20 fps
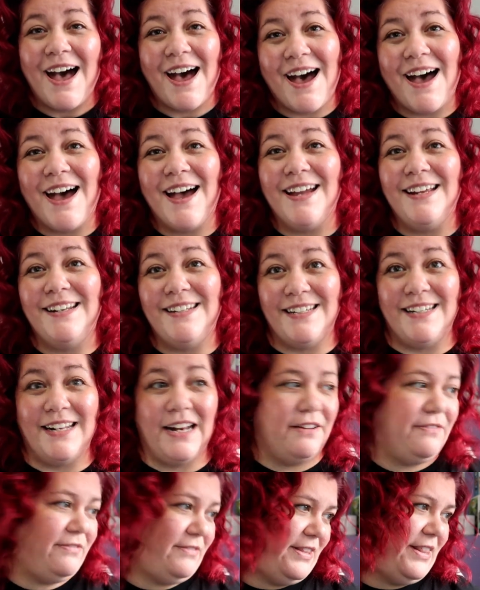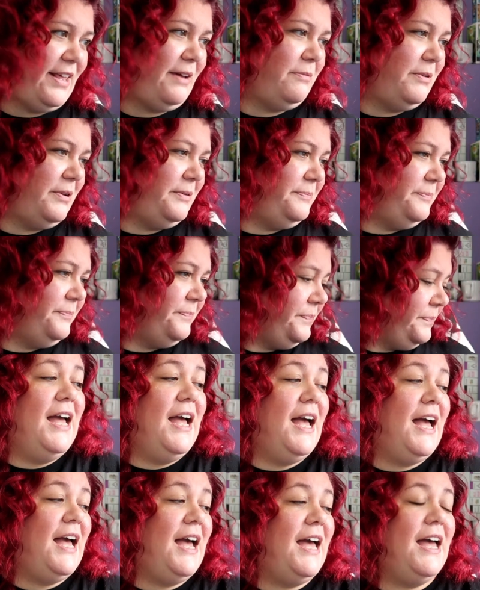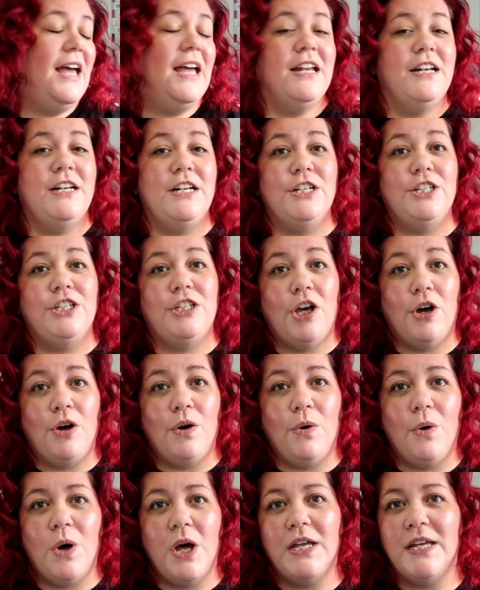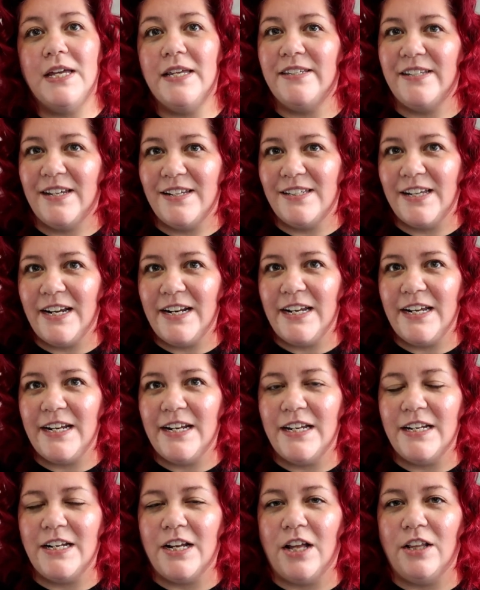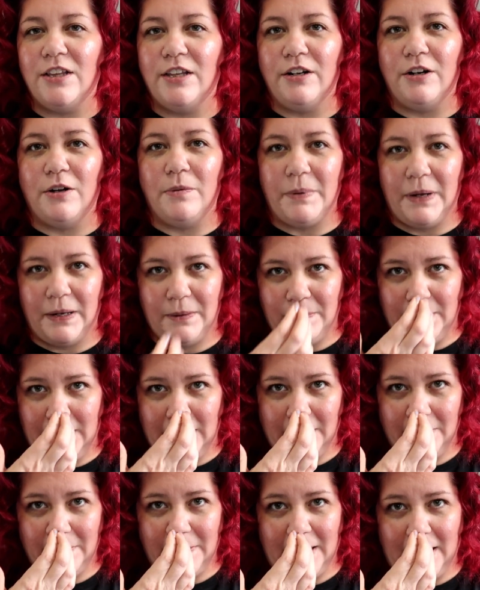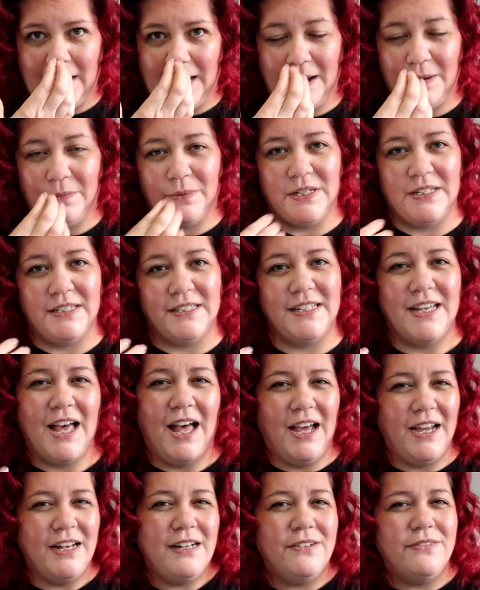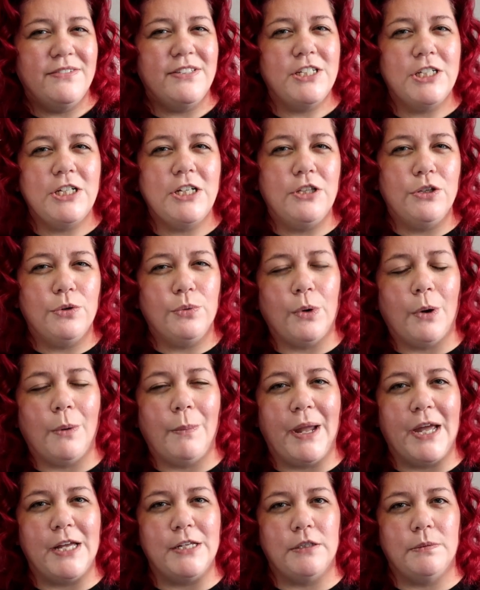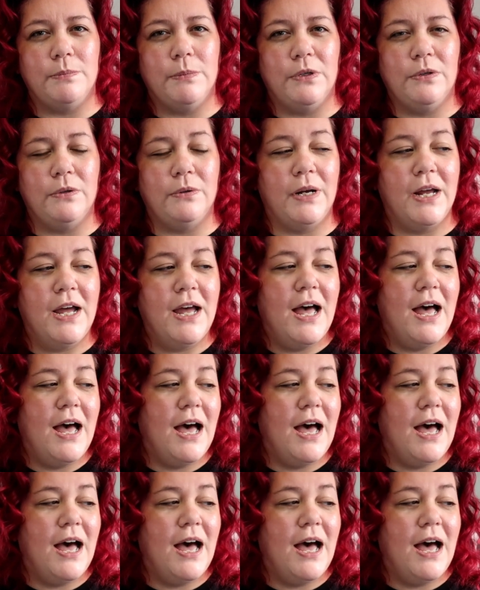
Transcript: I DNF'd that one. And so since I needed a little pick-me-up and I was kind of still in the romance mood,